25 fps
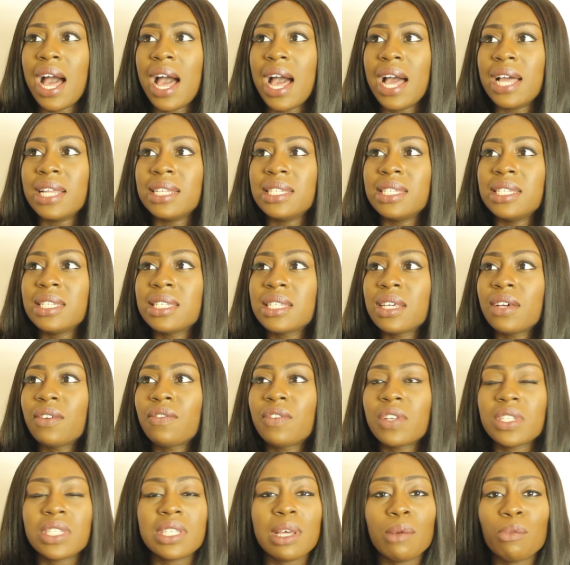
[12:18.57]
And
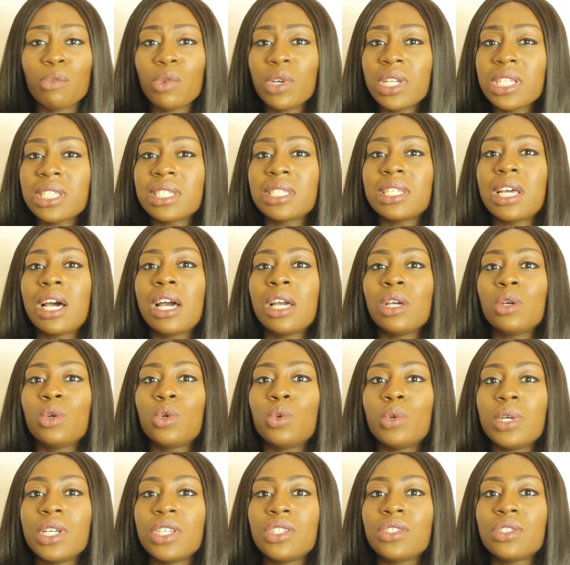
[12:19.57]
for some reason, I
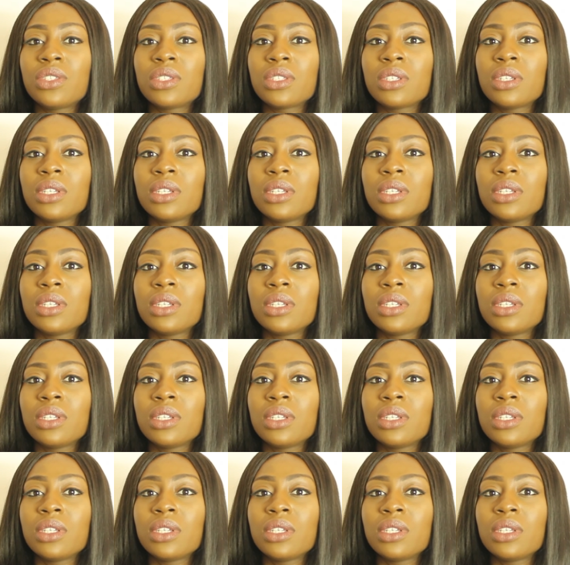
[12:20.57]
always